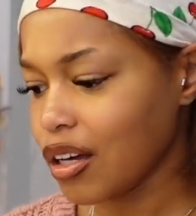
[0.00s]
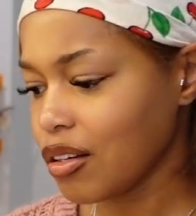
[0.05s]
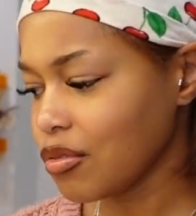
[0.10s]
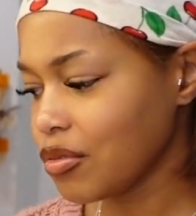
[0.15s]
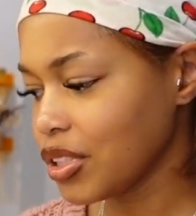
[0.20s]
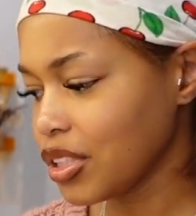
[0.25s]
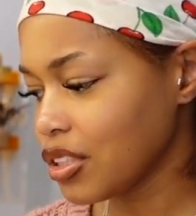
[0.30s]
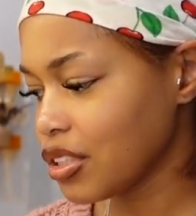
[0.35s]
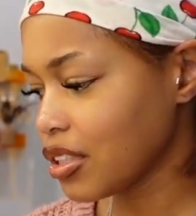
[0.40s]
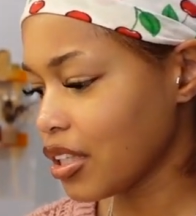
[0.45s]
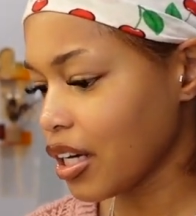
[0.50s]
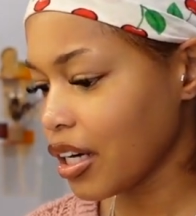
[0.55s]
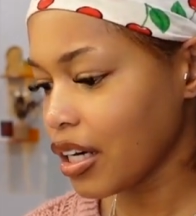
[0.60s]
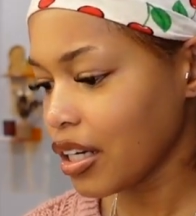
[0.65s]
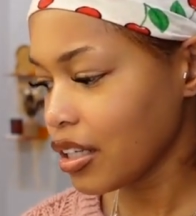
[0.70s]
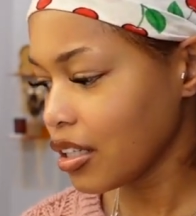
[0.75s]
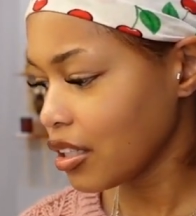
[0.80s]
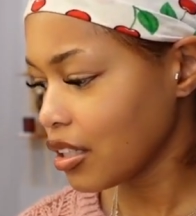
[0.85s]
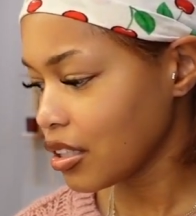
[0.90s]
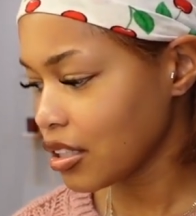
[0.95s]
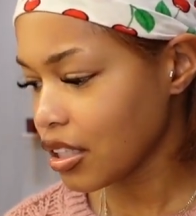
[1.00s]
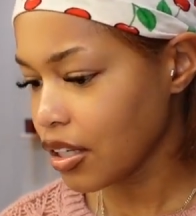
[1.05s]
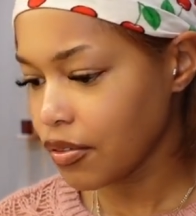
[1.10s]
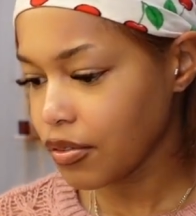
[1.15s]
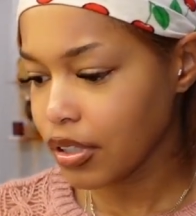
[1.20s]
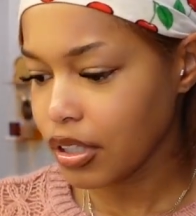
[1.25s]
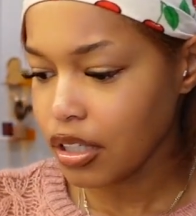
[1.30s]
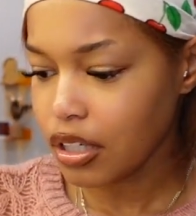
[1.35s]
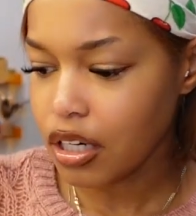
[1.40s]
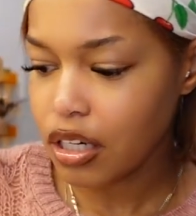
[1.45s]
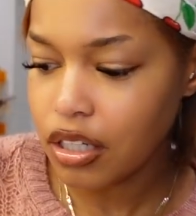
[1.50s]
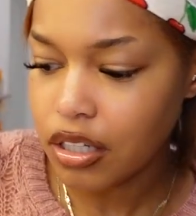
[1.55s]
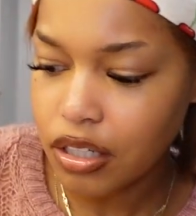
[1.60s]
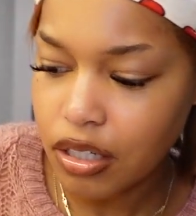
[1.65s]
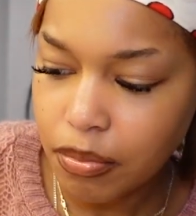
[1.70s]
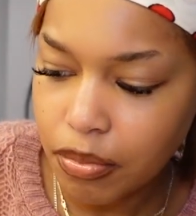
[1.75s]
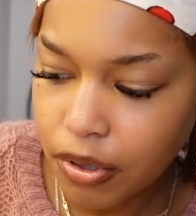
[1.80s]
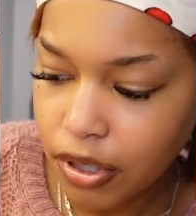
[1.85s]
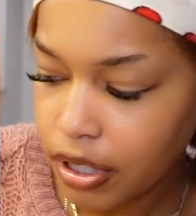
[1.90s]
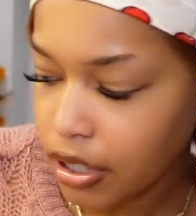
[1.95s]
which that is definitely not a
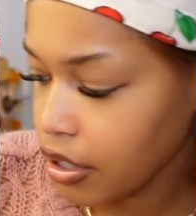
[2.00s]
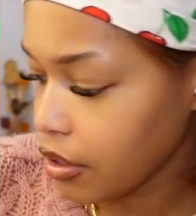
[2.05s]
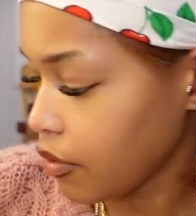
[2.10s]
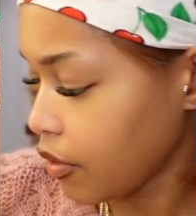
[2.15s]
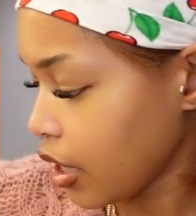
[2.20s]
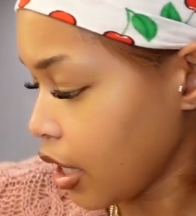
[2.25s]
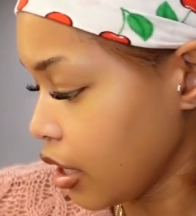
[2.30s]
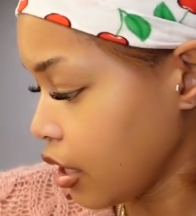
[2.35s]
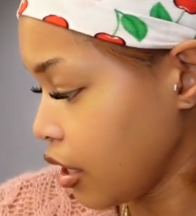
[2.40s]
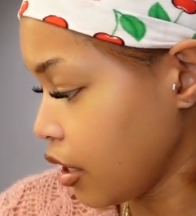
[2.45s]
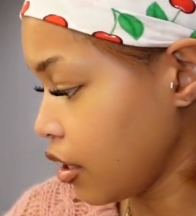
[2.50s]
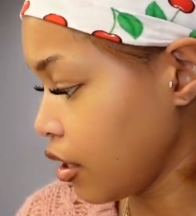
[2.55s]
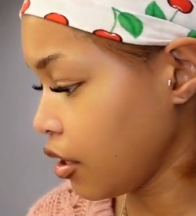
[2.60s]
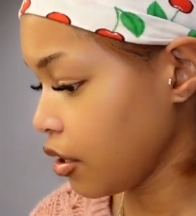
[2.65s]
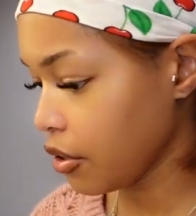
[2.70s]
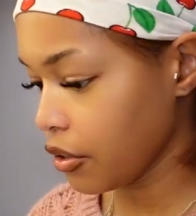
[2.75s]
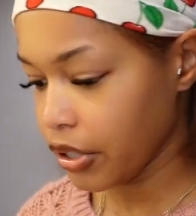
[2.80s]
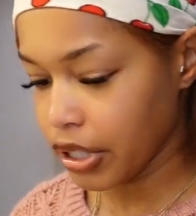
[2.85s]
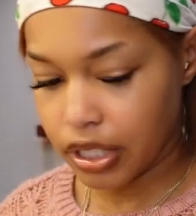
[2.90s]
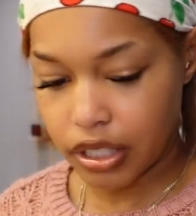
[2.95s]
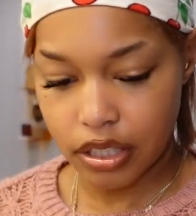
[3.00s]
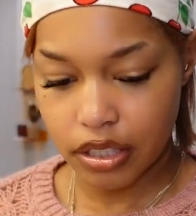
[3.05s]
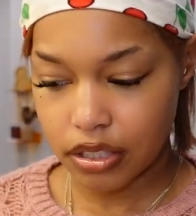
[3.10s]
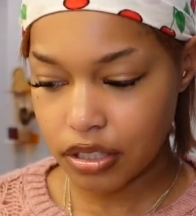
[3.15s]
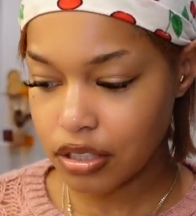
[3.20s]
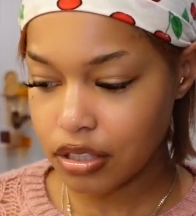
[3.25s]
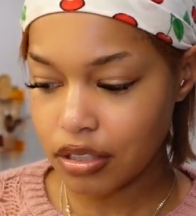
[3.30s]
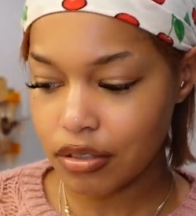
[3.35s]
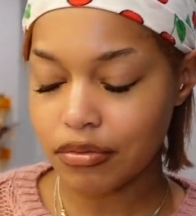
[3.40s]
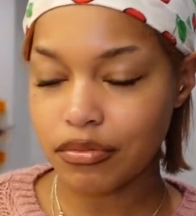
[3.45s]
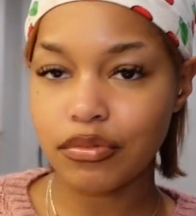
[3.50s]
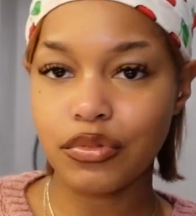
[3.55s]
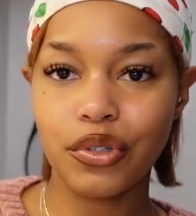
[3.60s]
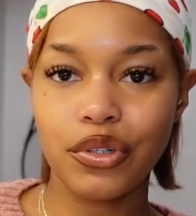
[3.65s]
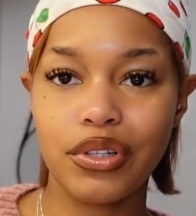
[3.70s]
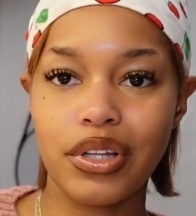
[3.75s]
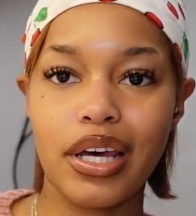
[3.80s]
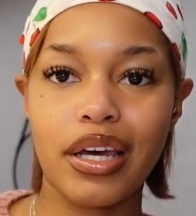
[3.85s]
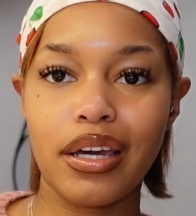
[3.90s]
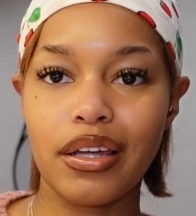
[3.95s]
part of any of the ingredients or
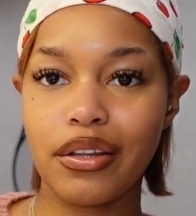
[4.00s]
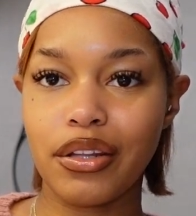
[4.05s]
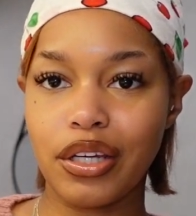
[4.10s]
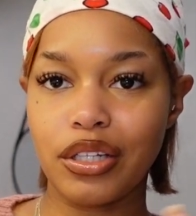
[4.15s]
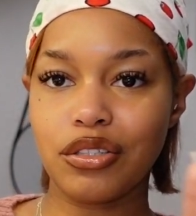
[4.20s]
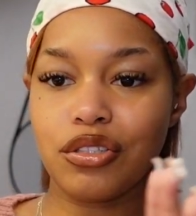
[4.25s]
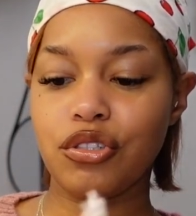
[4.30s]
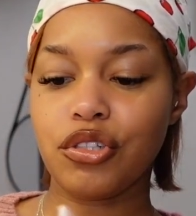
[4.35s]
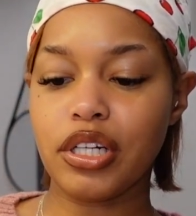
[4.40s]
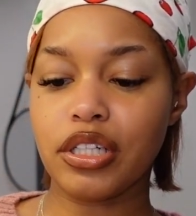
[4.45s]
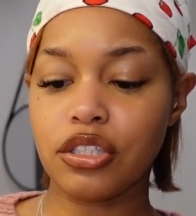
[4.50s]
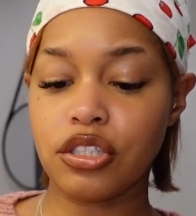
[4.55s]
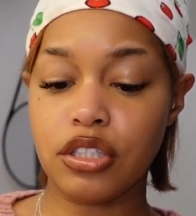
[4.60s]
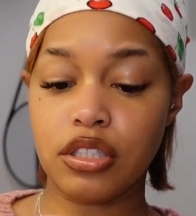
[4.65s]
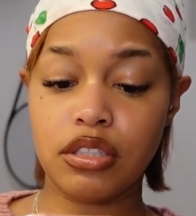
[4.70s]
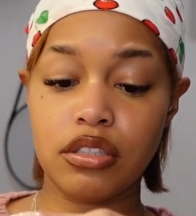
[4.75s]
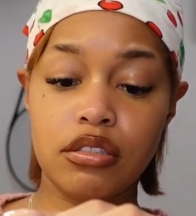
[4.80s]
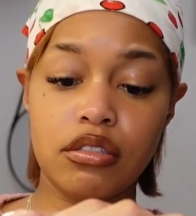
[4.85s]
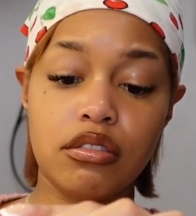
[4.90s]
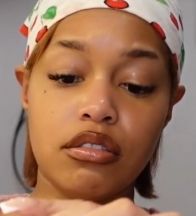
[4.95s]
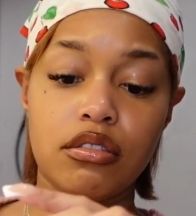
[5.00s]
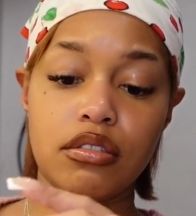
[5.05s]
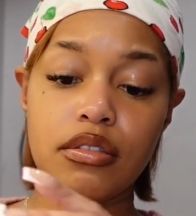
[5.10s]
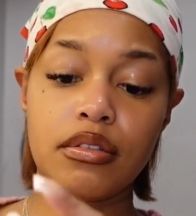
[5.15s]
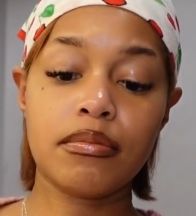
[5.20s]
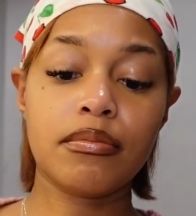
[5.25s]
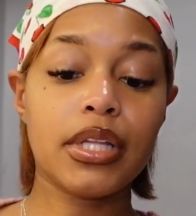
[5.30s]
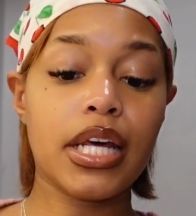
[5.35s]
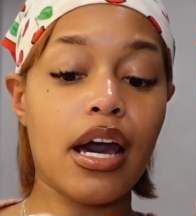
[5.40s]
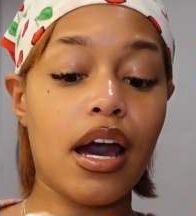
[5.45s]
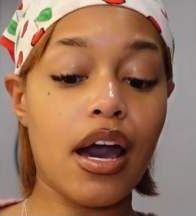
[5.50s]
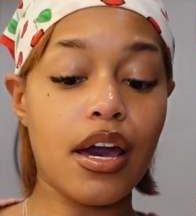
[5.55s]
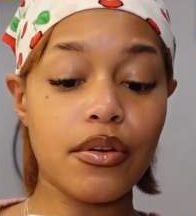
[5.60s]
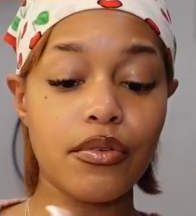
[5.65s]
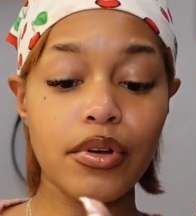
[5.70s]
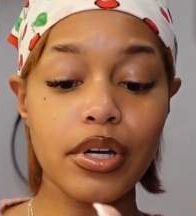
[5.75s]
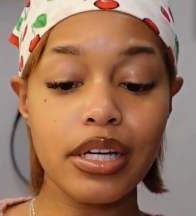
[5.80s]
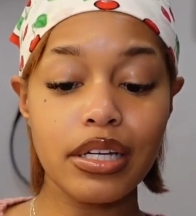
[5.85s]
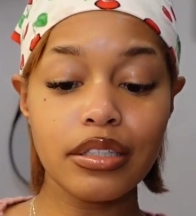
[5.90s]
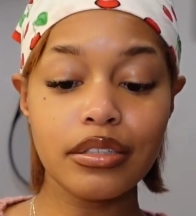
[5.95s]
like the instructions that I
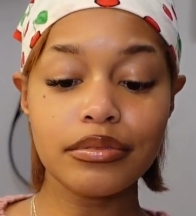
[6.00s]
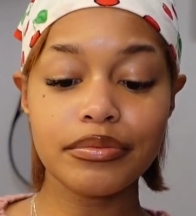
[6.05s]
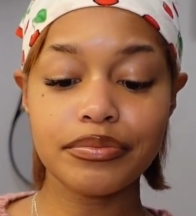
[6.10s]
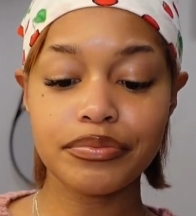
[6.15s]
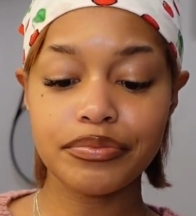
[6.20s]
read.